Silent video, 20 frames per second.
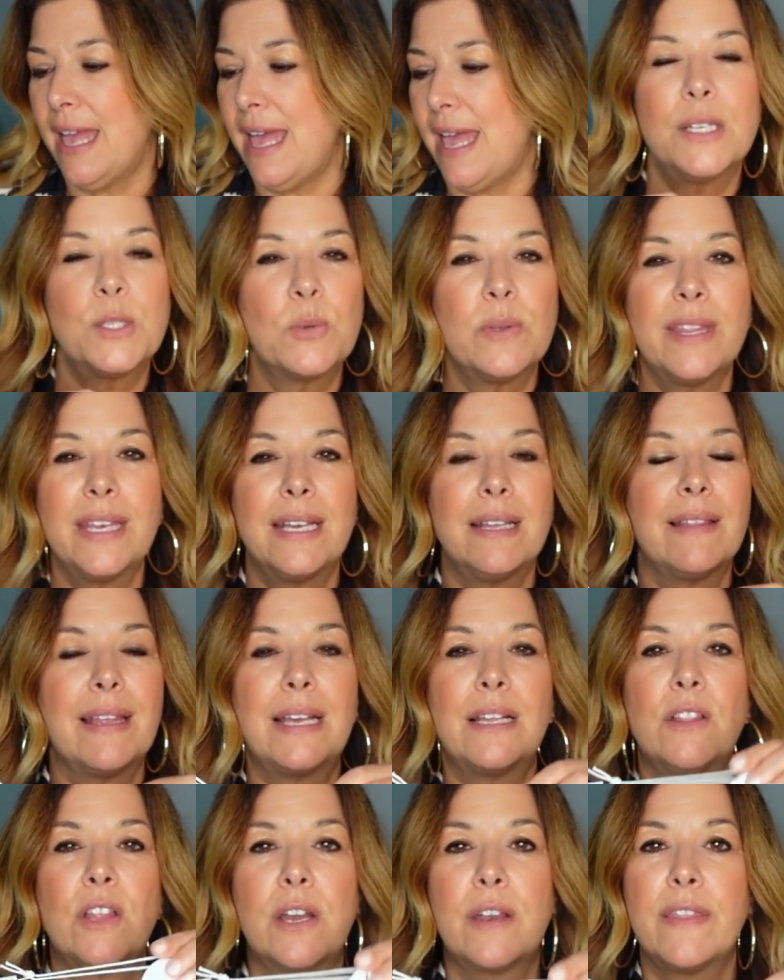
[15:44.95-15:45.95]
That's where they get like
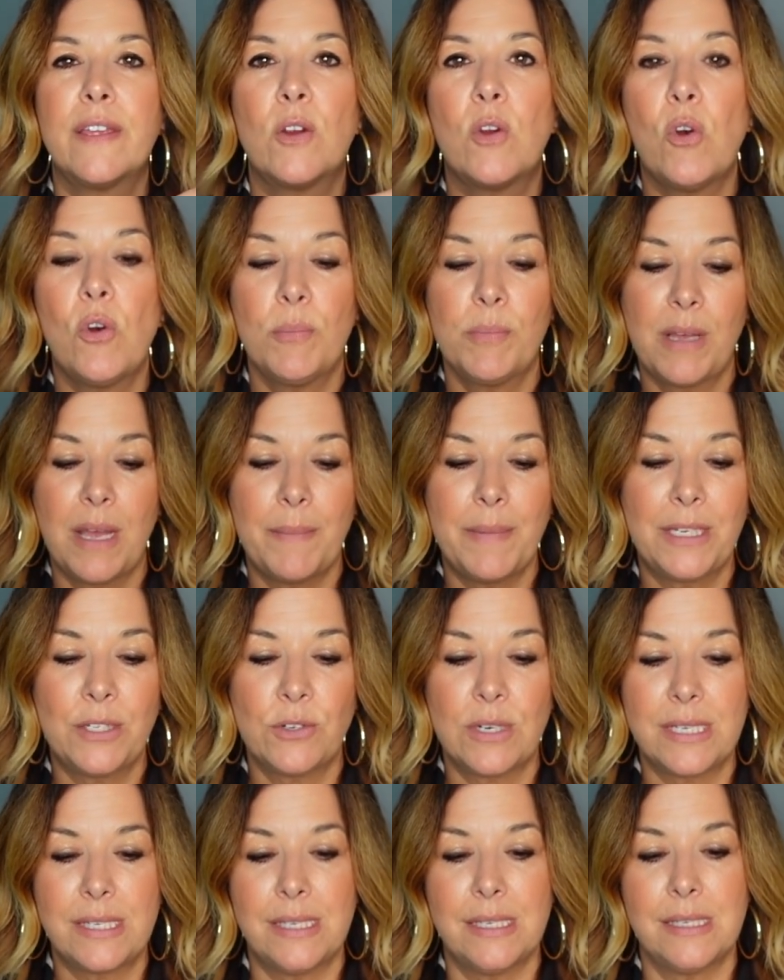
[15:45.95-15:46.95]
a lot of their homecoming
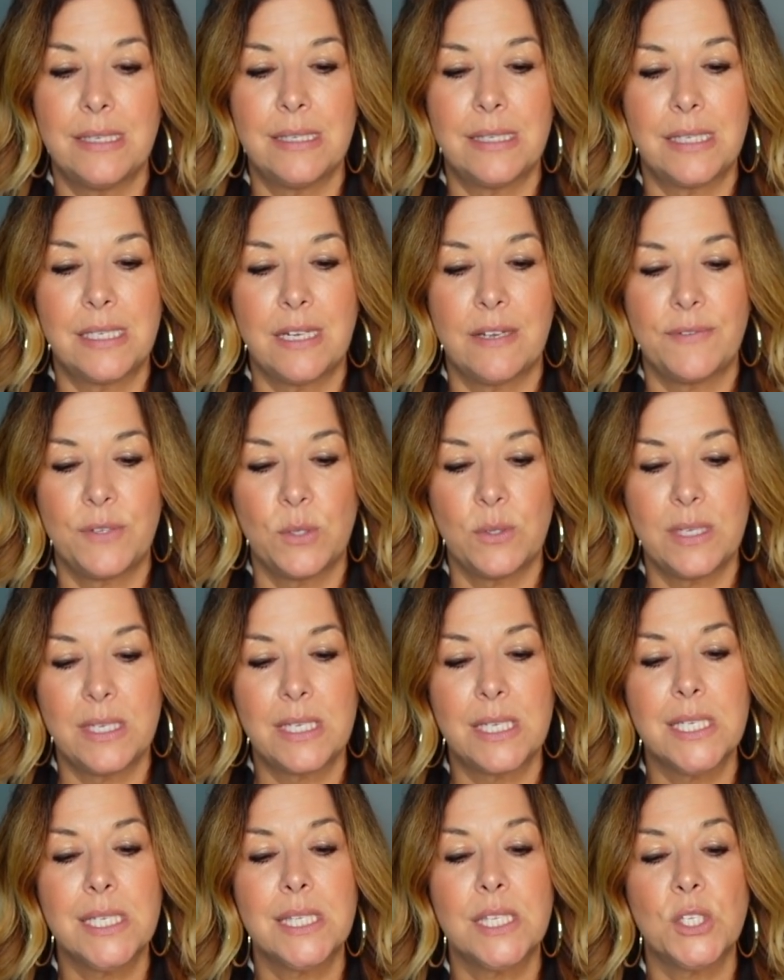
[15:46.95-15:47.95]
dresses and stuff. So
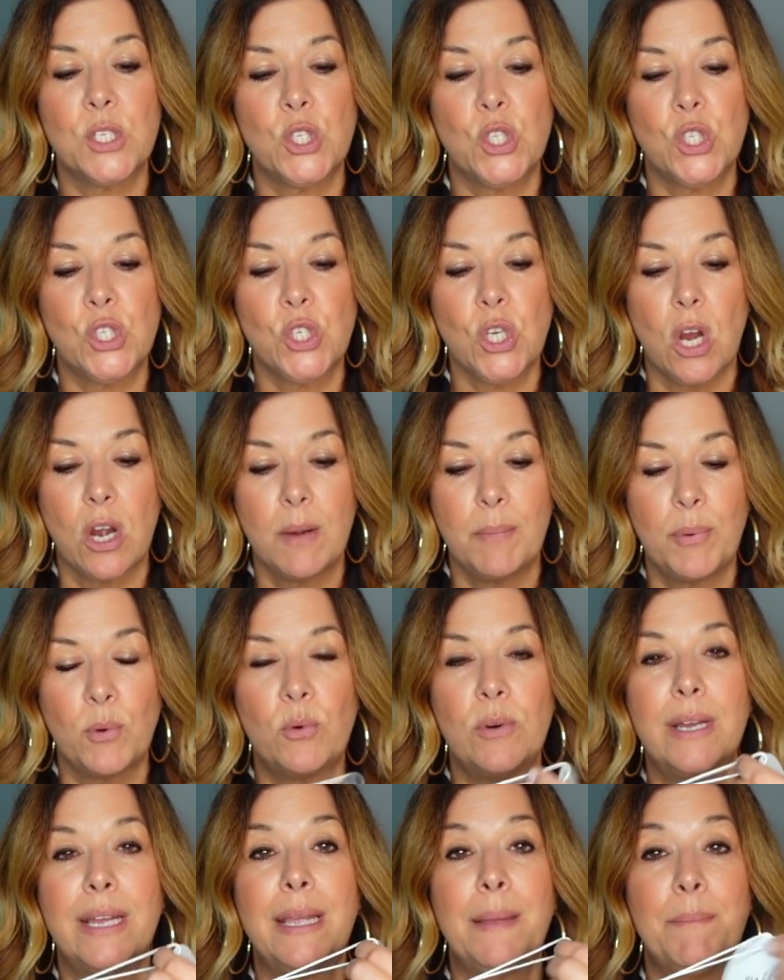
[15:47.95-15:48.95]
this is the
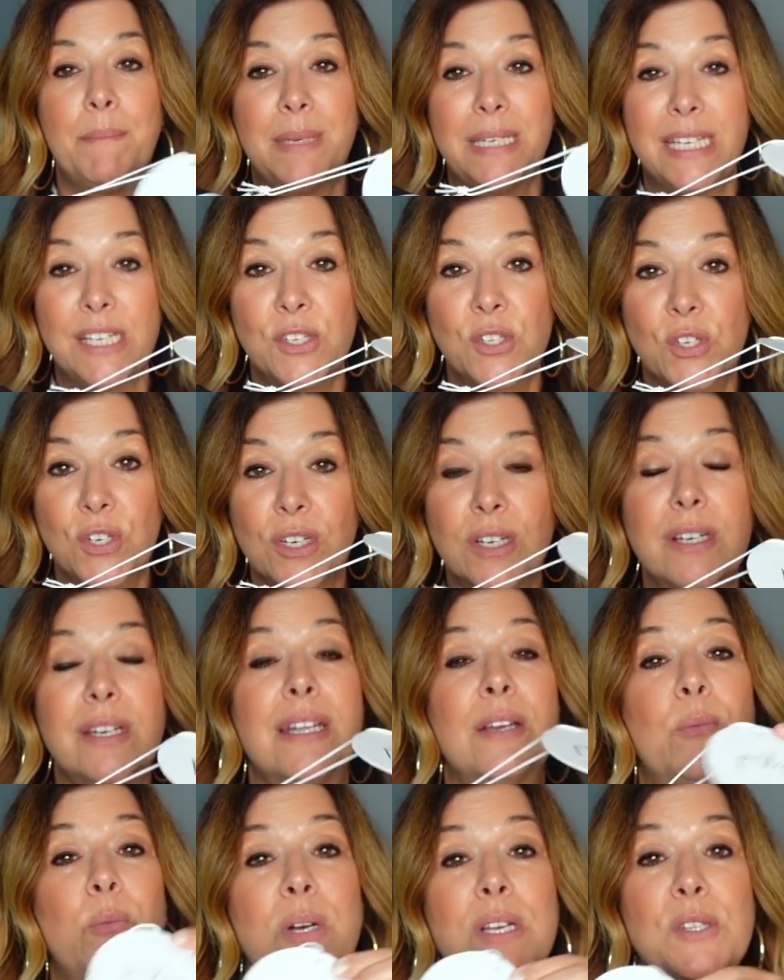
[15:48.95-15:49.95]
Starboy mini skirt.
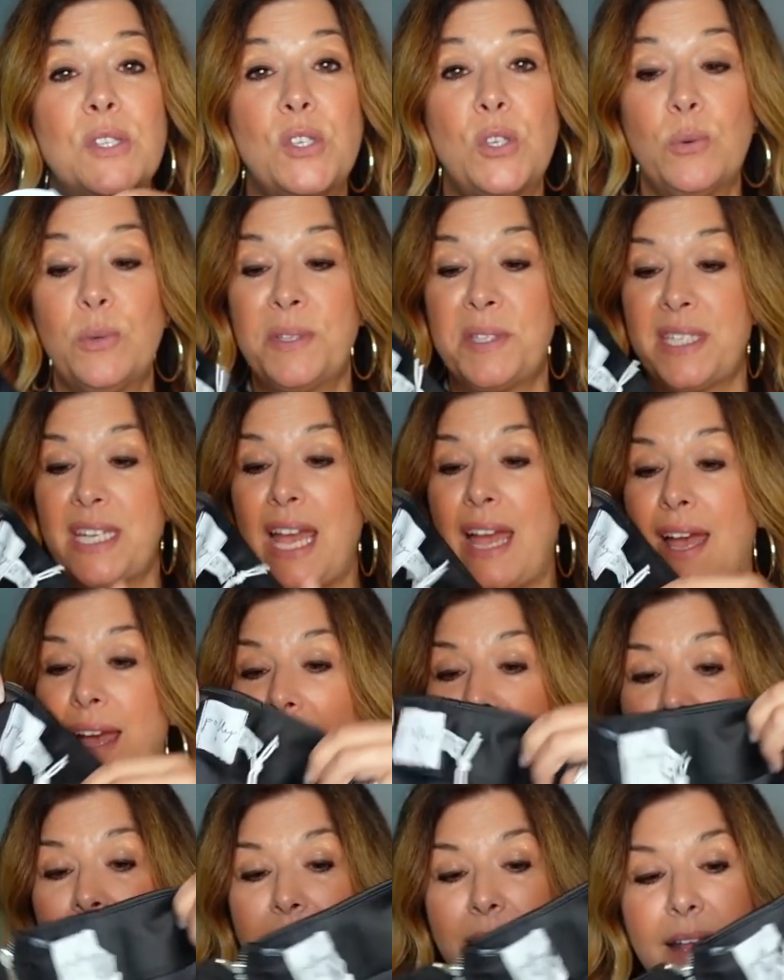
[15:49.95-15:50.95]
It was new with
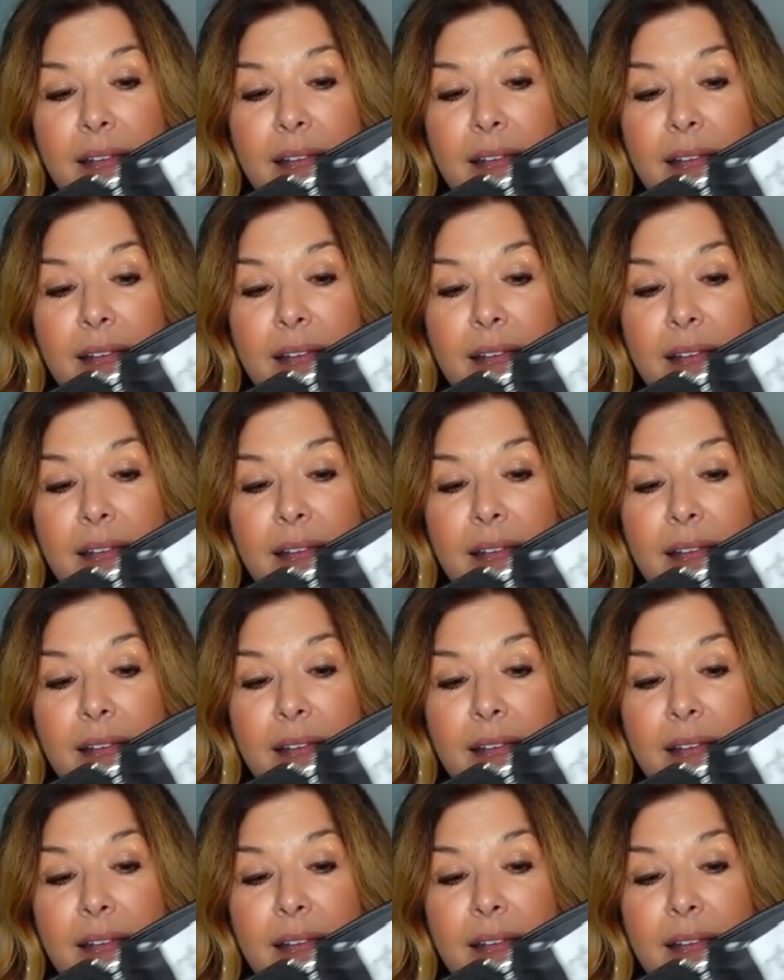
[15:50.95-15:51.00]
tag.